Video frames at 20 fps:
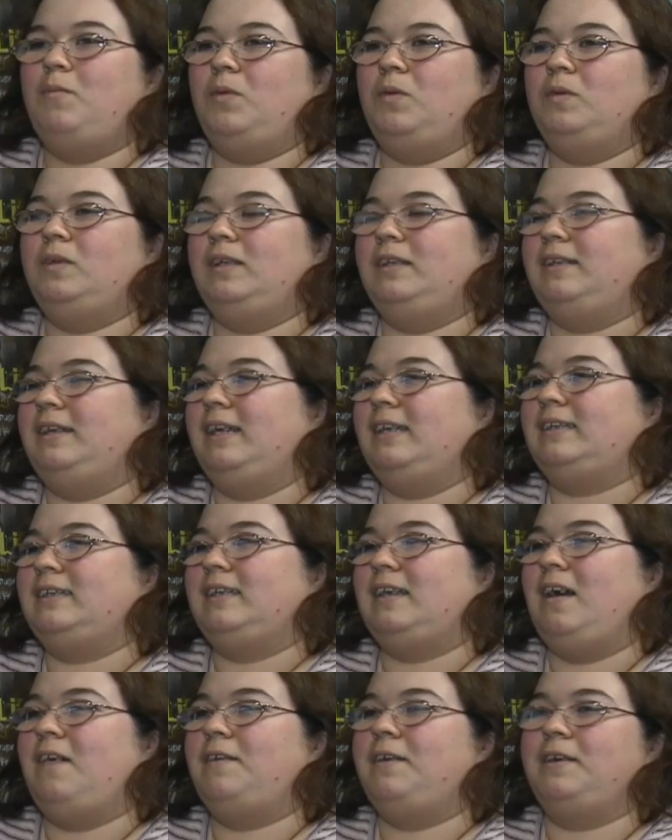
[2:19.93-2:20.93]
mood that takes it
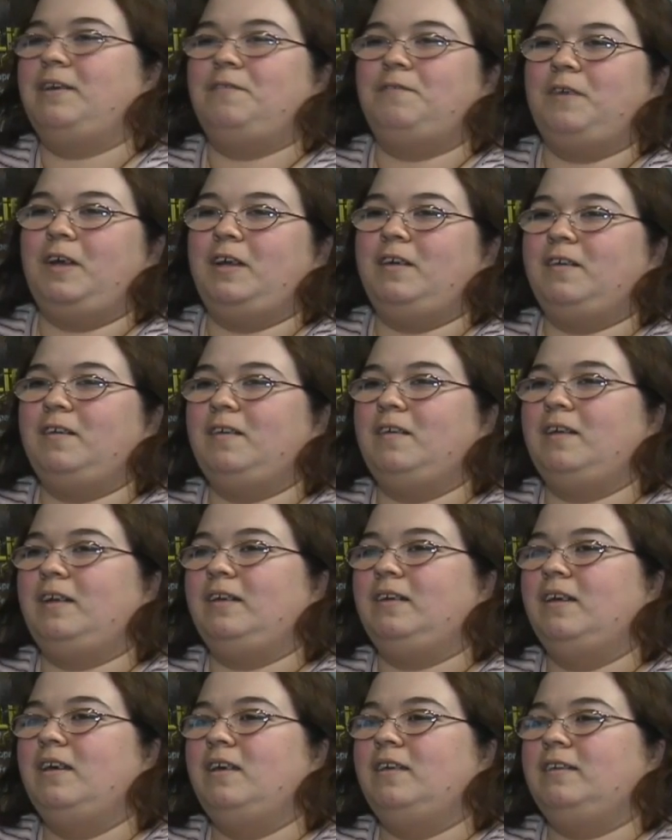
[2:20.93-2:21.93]
out on the vendor and
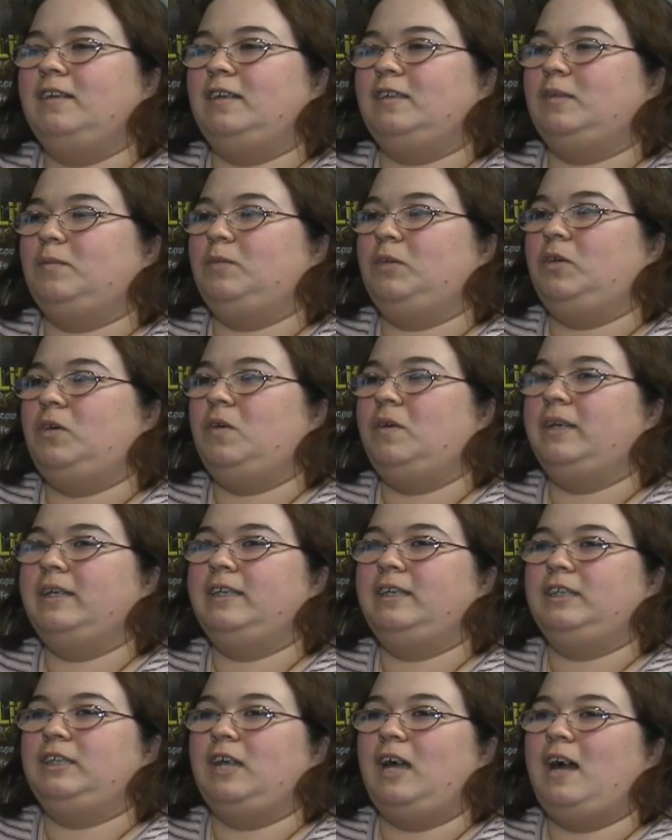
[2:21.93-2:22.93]
tells them to go get a
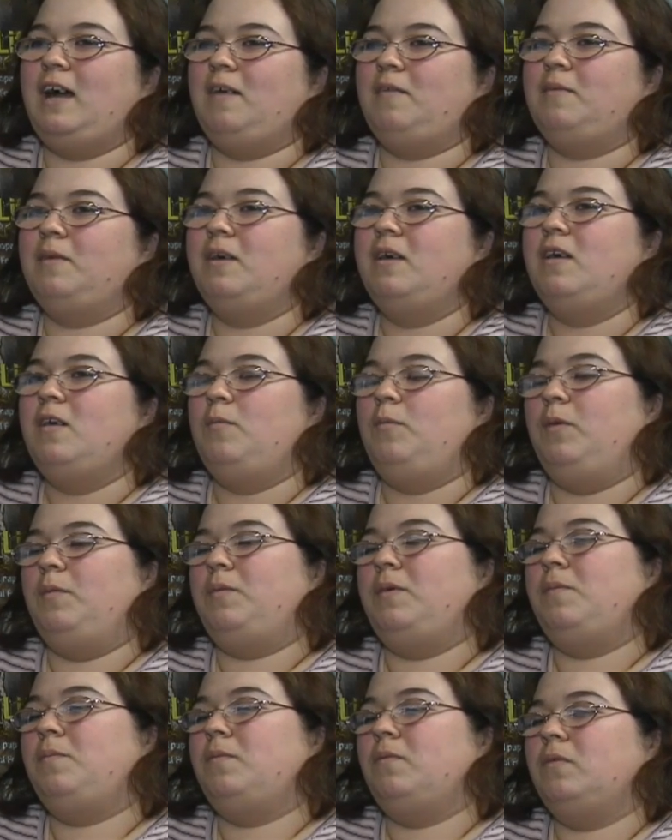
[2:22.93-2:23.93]
job. But
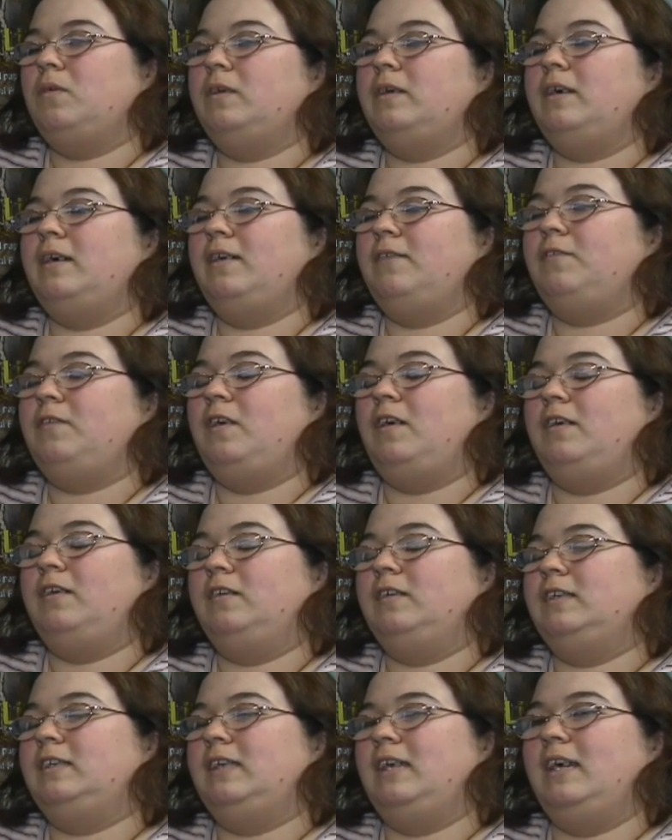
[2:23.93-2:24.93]
people really have to
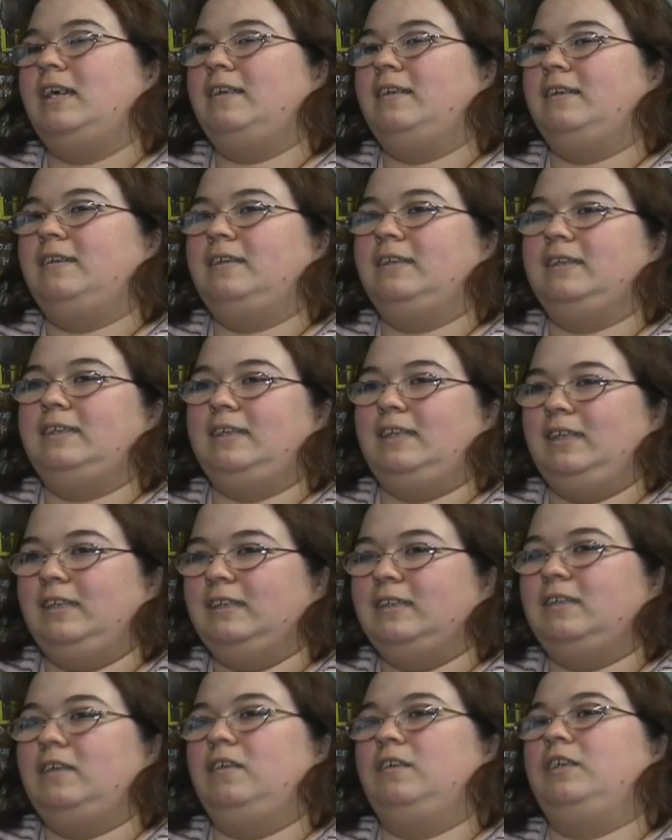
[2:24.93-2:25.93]
understand that this
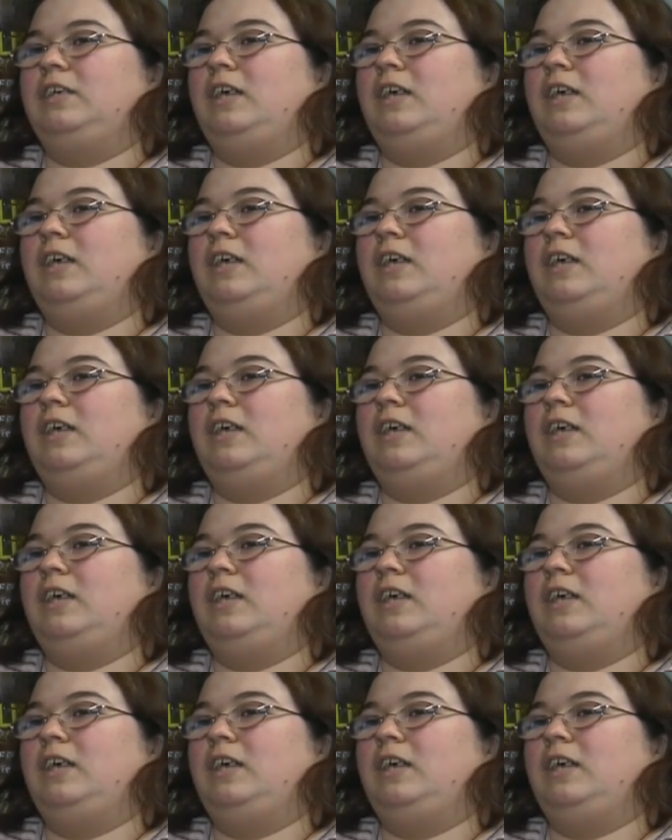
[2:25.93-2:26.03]
is their